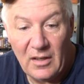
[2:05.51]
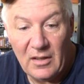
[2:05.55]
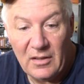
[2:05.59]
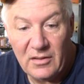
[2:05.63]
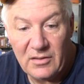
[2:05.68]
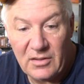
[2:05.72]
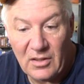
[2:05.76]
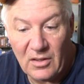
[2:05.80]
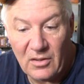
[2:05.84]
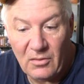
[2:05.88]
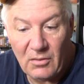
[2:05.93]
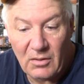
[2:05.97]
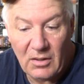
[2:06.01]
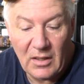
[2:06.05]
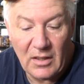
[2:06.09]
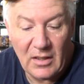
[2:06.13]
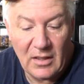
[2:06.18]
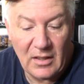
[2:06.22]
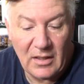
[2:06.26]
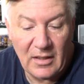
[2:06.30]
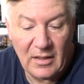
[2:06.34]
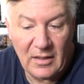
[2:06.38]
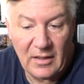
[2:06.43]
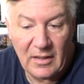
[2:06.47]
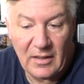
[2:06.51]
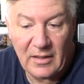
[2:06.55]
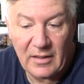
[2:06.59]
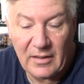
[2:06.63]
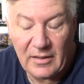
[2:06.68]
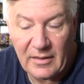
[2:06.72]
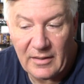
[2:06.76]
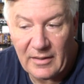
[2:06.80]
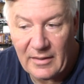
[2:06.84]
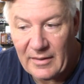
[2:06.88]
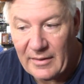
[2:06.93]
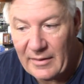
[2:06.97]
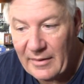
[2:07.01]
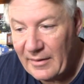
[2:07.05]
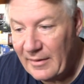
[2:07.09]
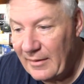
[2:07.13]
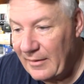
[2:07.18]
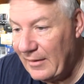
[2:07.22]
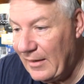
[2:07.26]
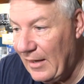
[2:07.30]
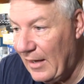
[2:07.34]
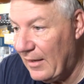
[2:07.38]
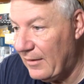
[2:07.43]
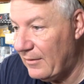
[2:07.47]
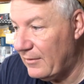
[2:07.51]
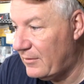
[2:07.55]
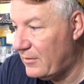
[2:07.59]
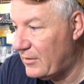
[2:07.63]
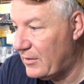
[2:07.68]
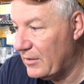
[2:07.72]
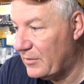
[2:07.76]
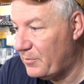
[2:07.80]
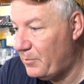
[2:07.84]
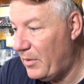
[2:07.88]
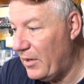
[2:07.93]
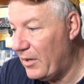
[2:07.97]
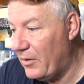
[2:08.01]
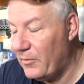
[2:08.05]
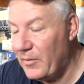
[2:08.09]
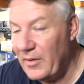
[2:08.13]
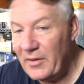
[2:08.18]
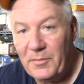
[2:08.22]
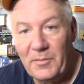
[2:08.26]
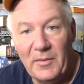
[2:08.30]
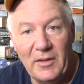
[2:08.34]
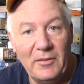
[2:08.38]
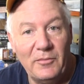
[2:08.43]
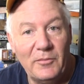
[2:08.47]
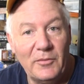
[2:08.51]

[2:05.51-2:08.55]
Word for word: So, uh, again, just bear with me.